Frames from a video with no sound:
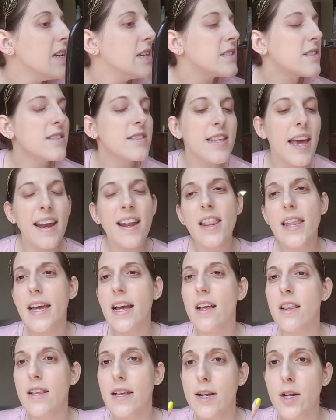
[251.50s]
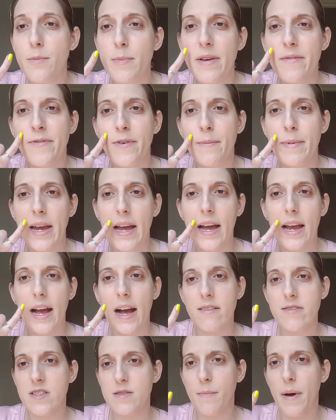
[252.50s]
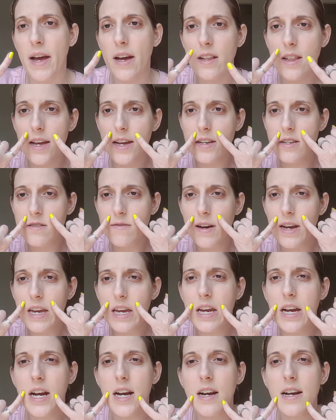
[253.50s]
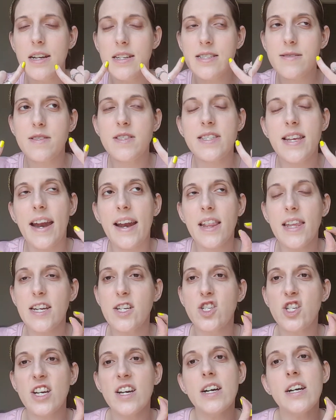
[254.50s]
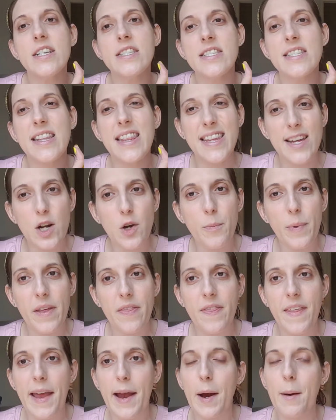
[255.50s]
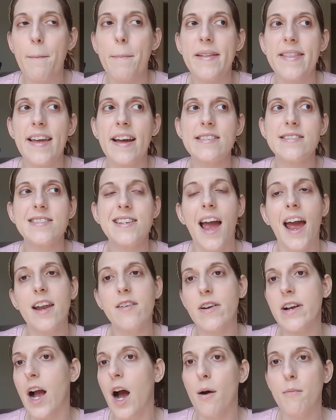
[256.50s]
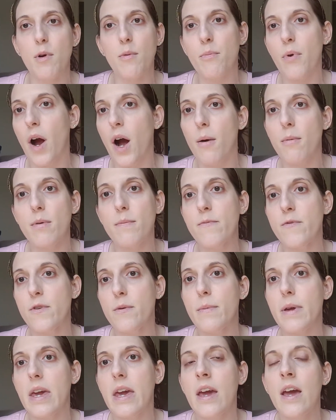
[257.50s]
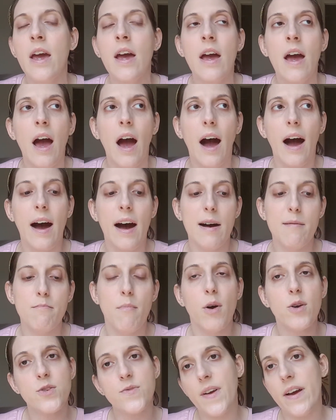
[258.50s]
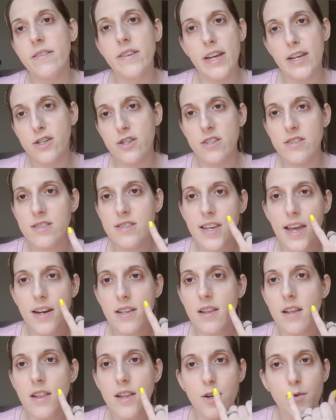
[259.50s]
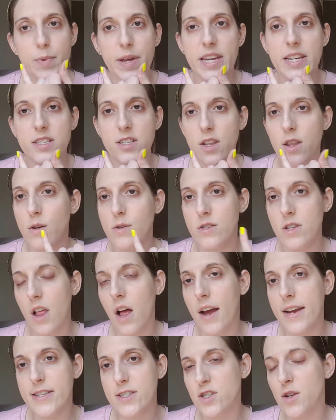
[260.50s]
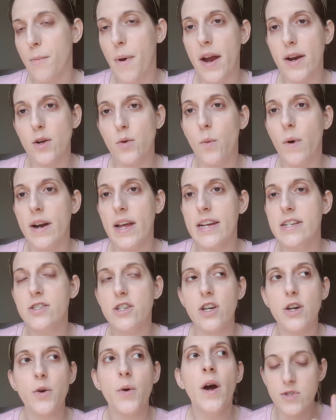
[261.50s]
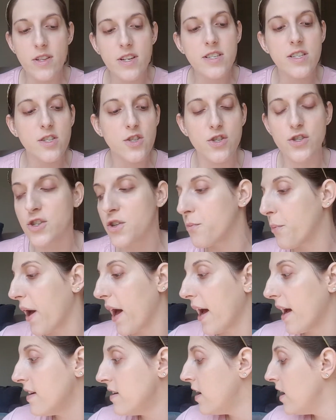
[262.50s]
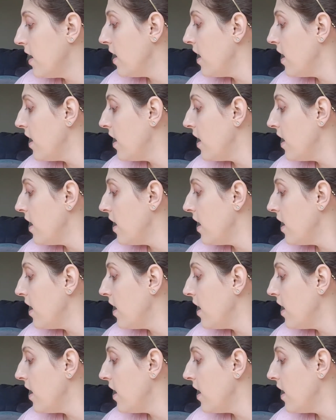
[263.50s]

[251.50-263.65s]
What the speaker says: It's settling a little bit for me. I have smile lines right here. It's settling just a little bit there, but that's kind of a common problem for me. Most foundations settle a little bit into those lines no matter what I do. So this isn't too bad.